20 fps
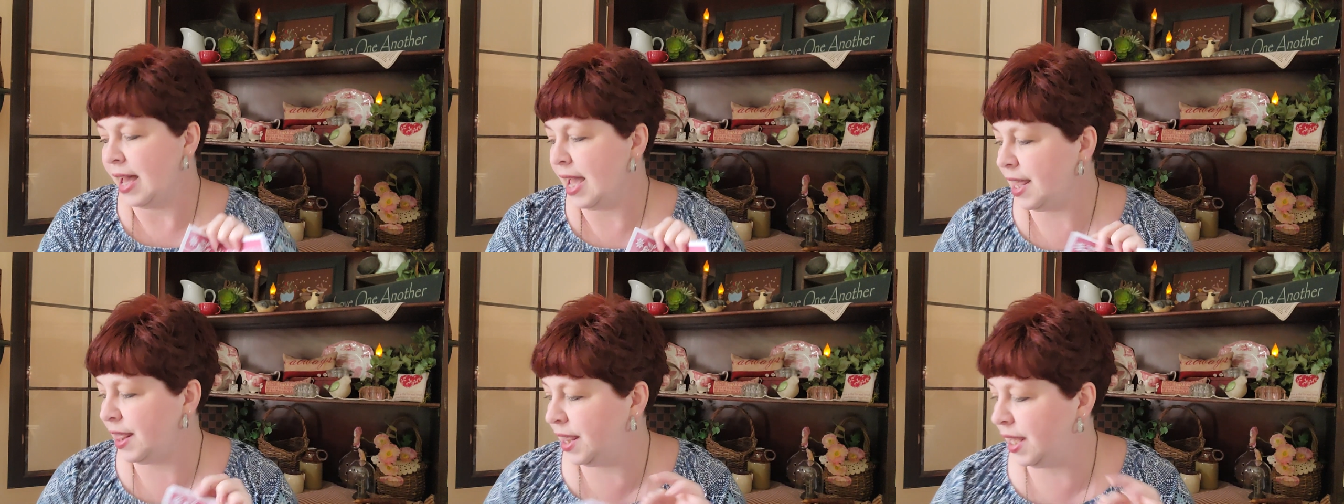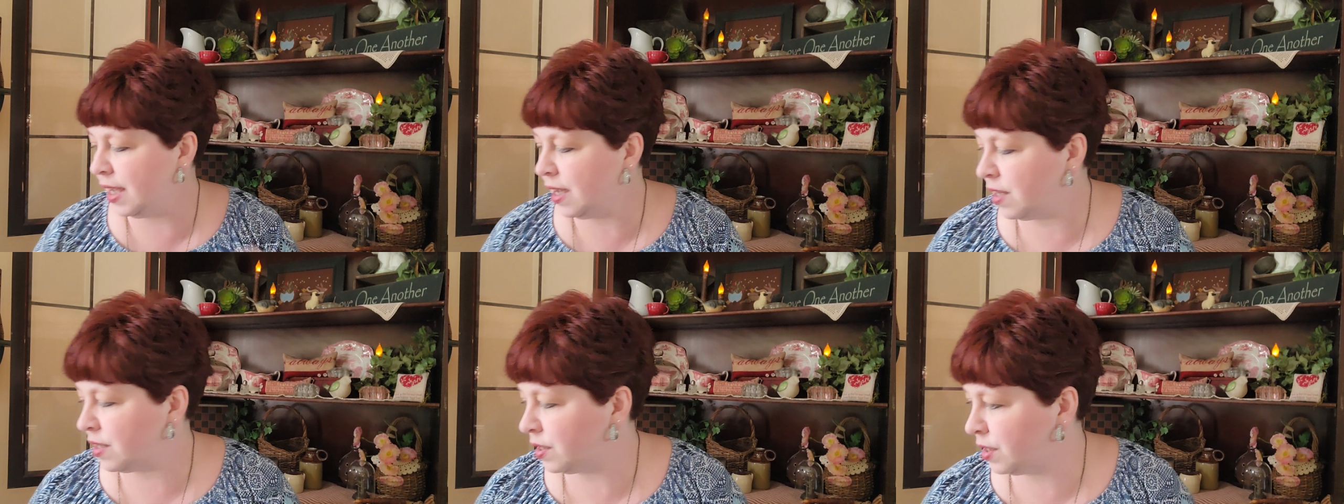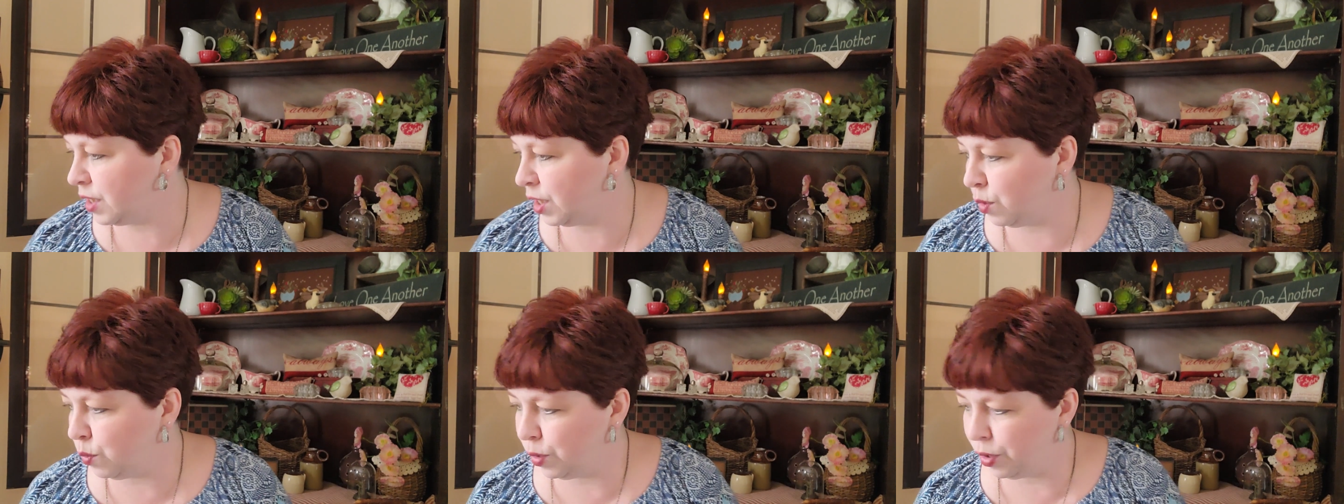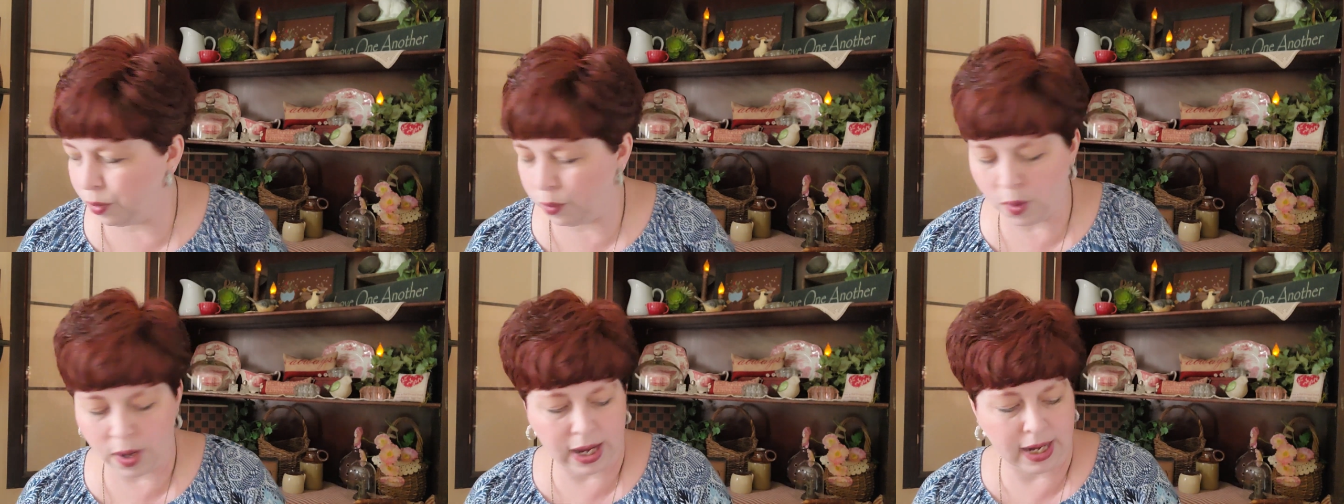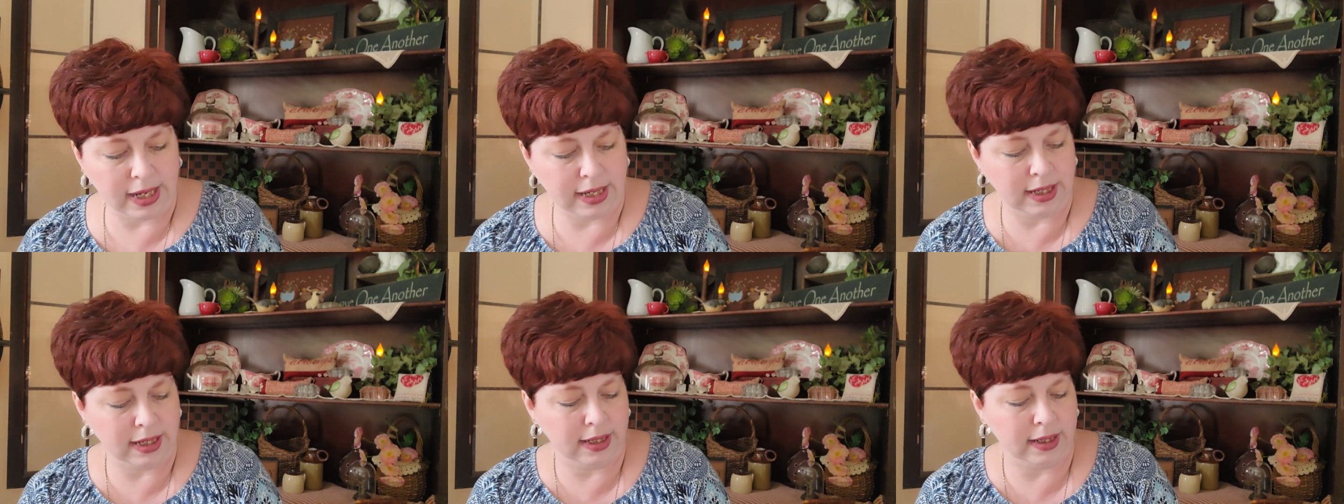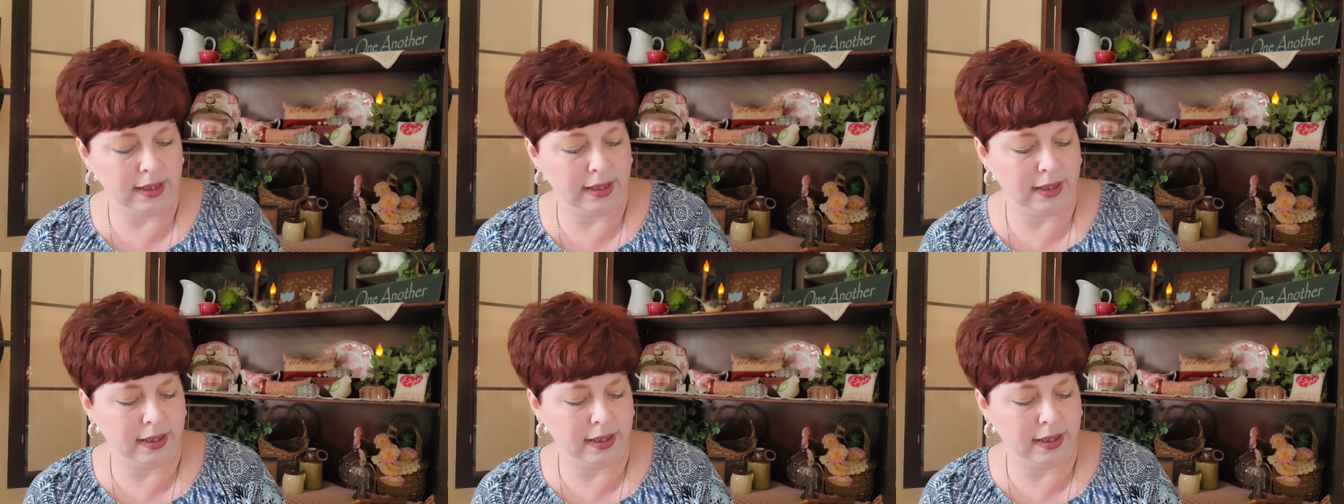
I think I'll stick with white.